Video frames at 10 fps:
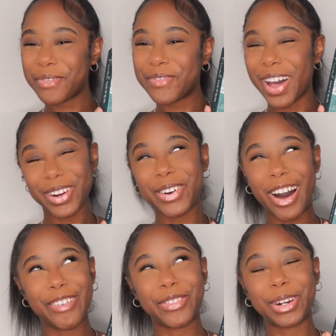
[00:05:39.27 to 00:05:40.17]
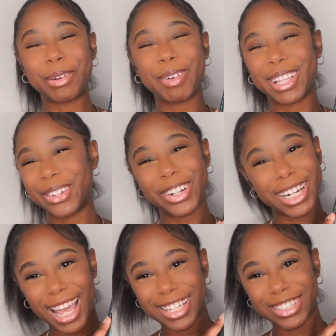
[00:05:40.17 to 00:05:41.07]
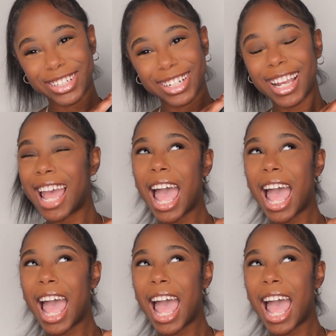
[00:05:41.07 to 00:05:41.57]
Final Offer by Lauren Asher.